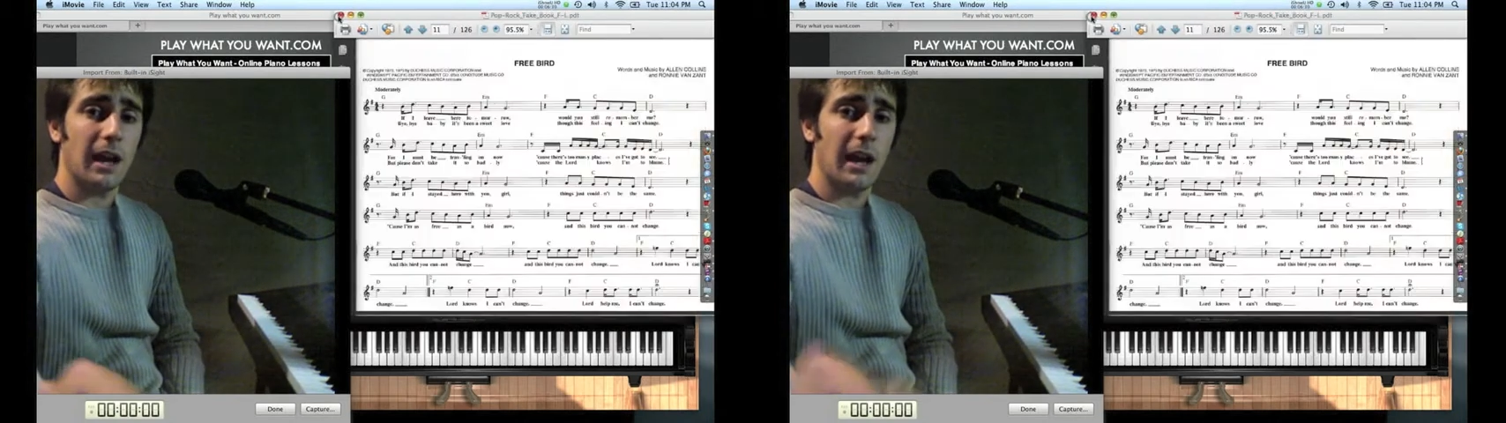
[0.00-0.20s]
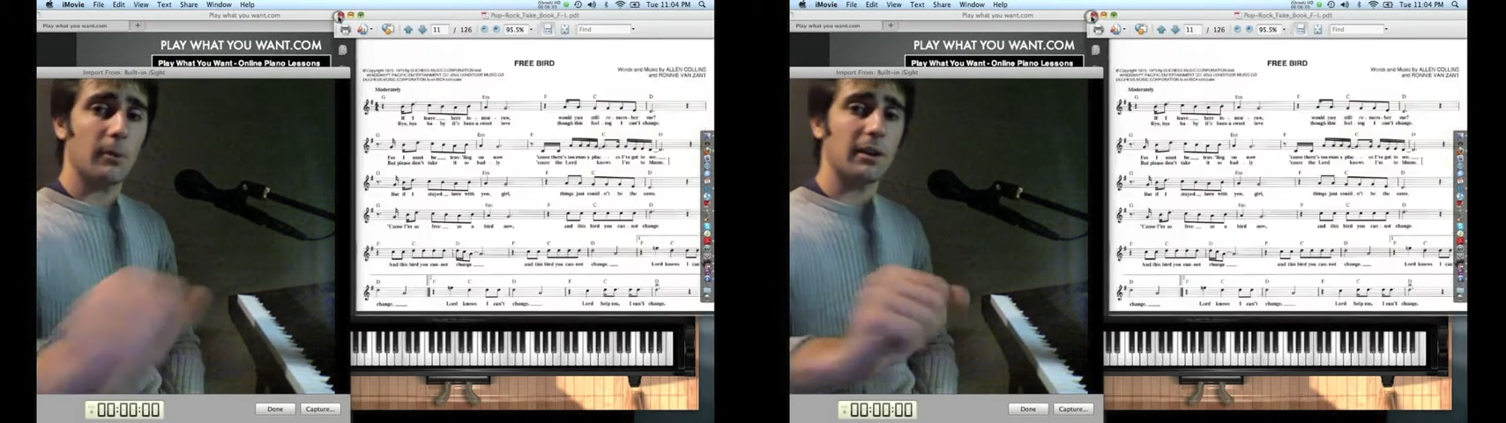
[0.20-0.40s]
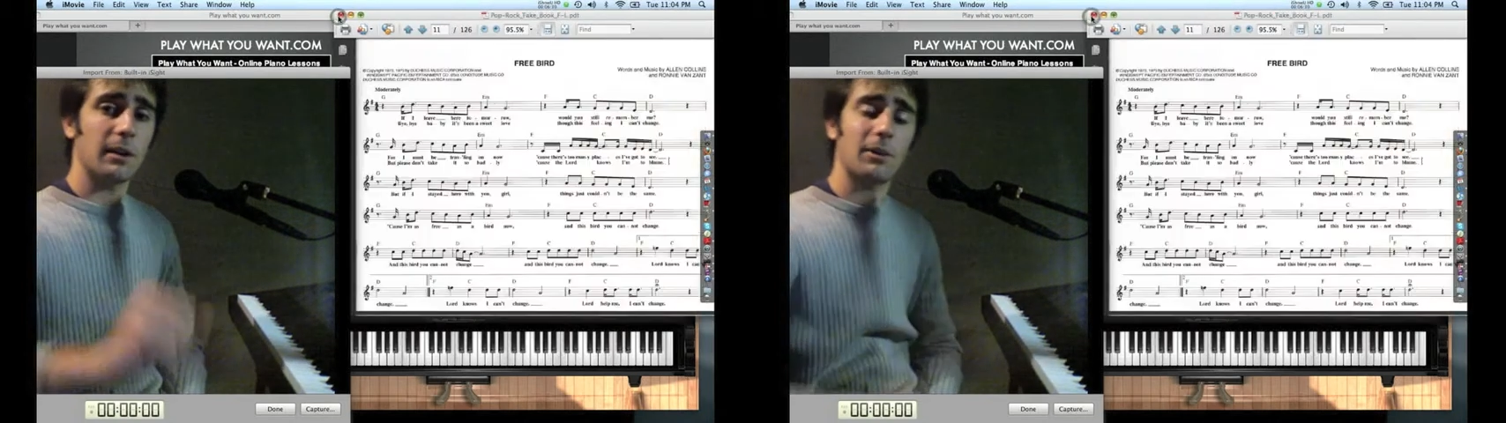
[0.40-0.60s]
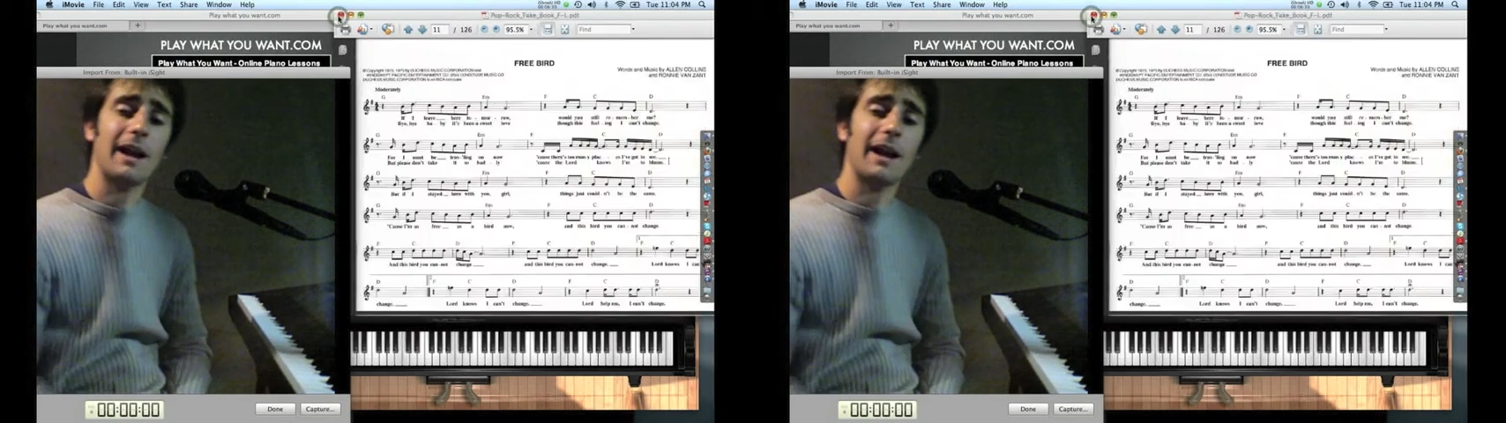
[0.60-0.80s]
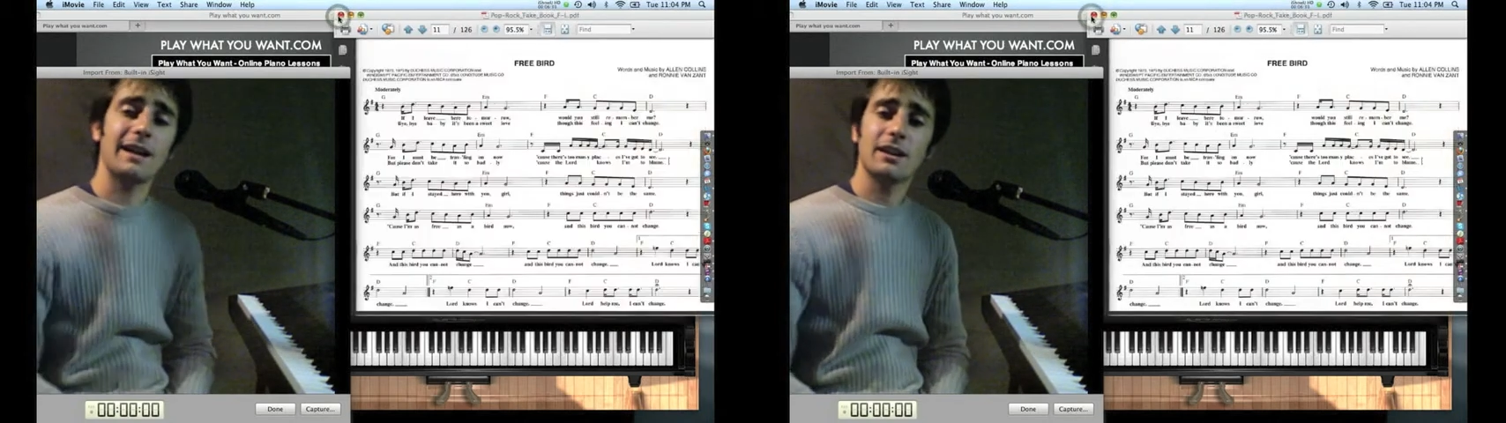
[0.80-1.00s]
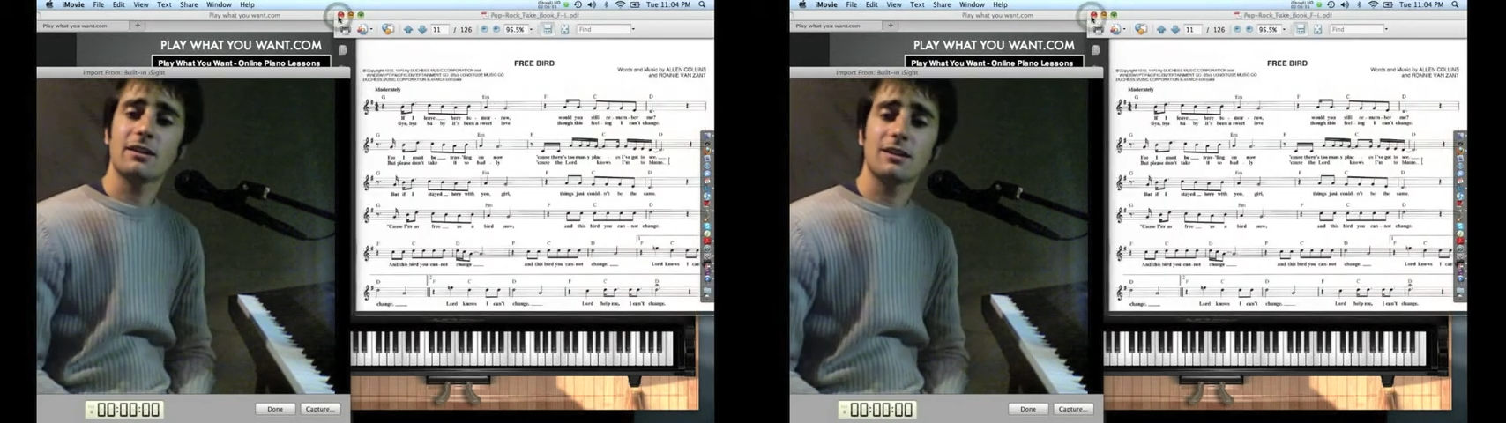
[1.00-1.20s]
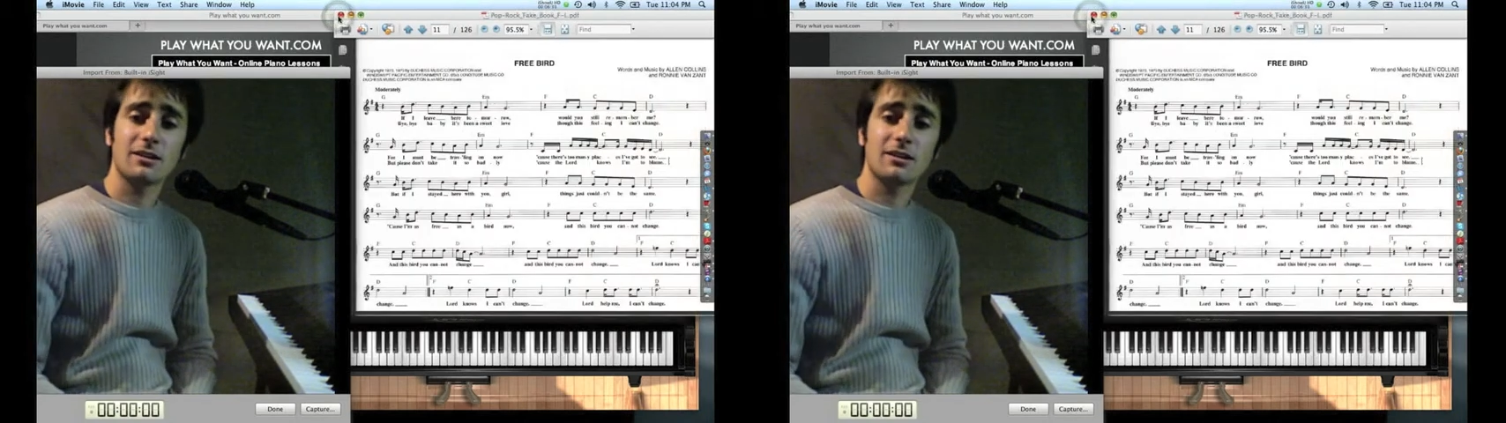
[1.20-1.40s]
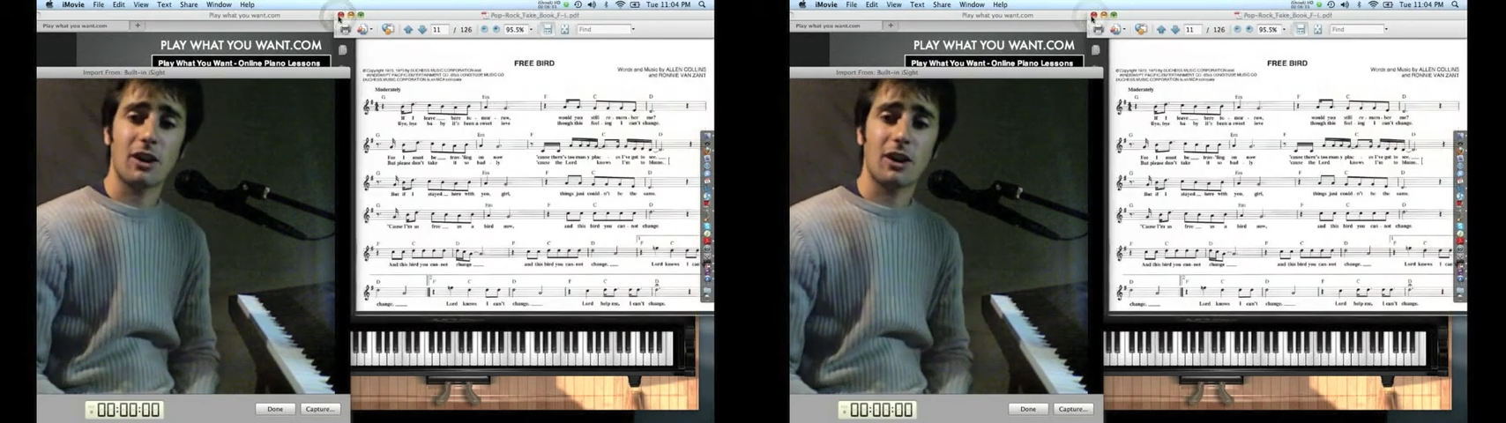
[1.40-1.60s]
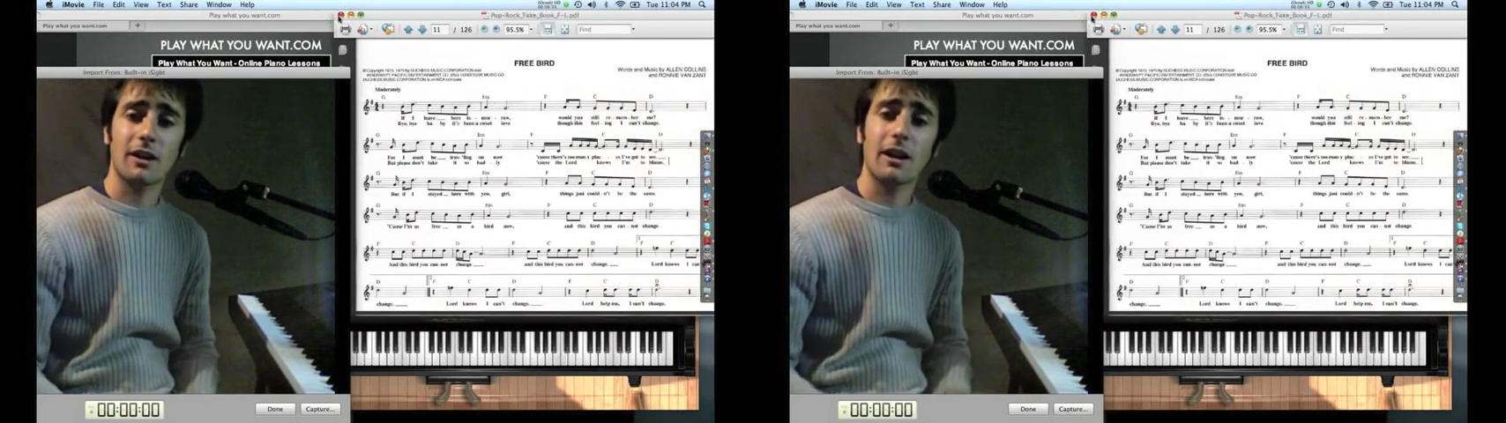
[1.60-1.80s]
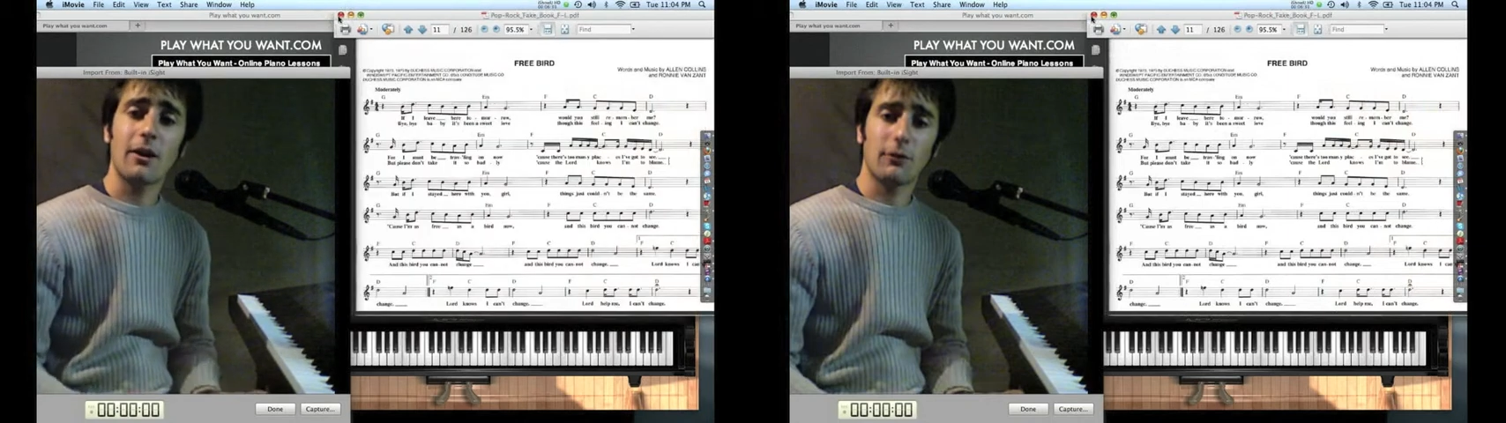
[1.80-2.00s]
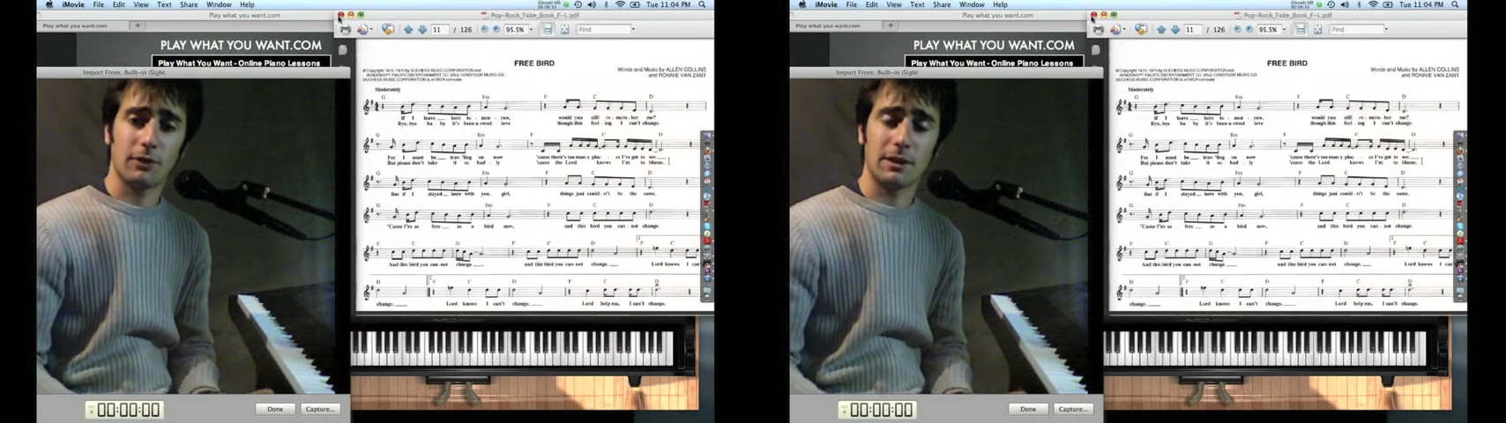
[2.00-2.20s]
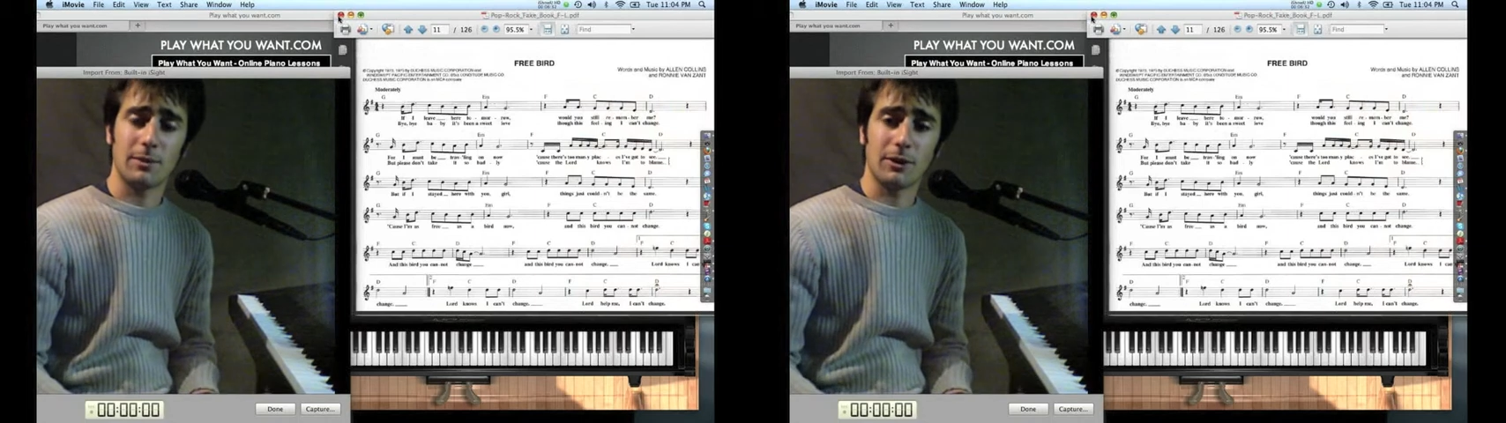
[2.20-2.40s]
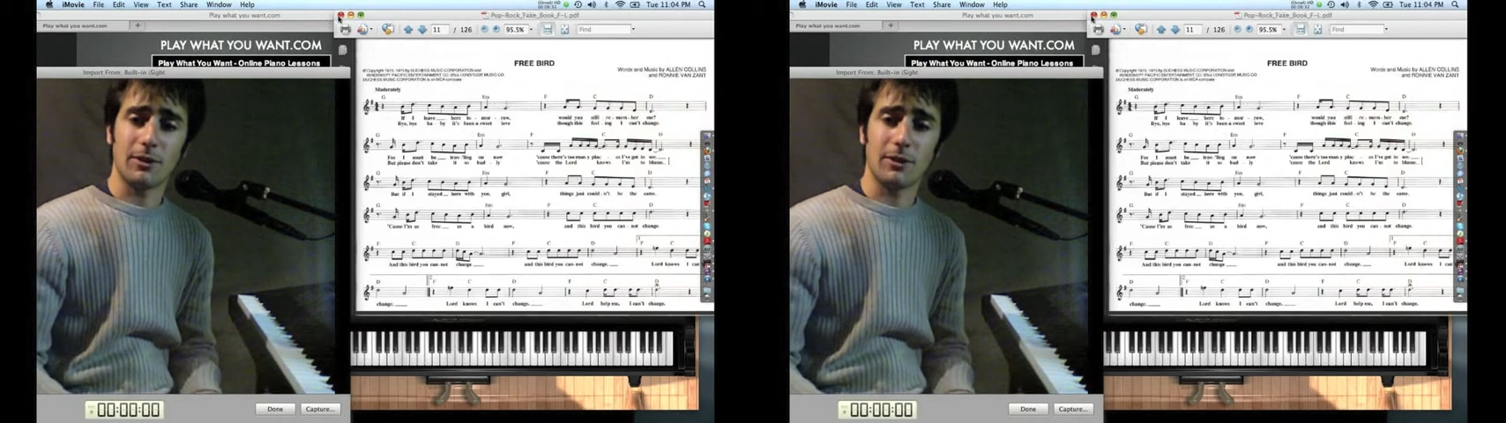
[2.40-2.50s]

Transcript: and we're going to apply it here to the song Freebird,